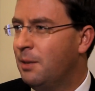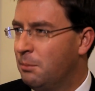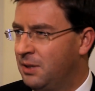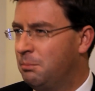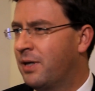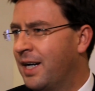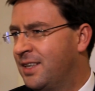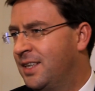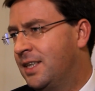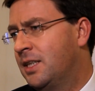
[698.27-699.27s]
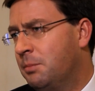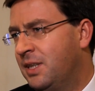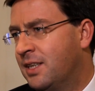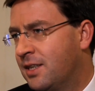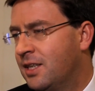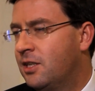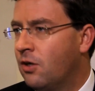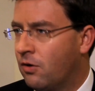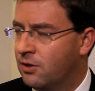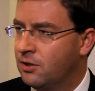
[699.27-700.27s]
But in practice, this means that it's
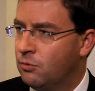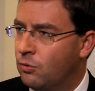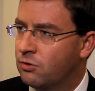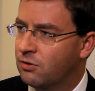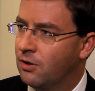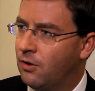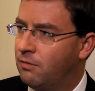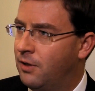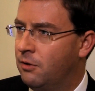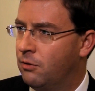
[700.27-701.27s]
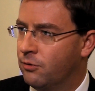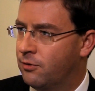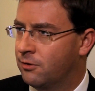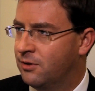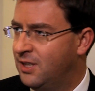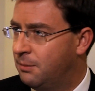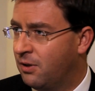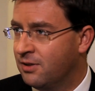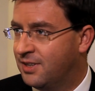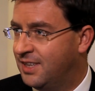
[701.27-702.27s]
not going to alter a lot of local authorities'
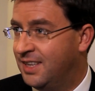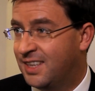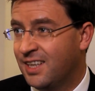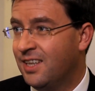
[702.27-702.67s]
policies,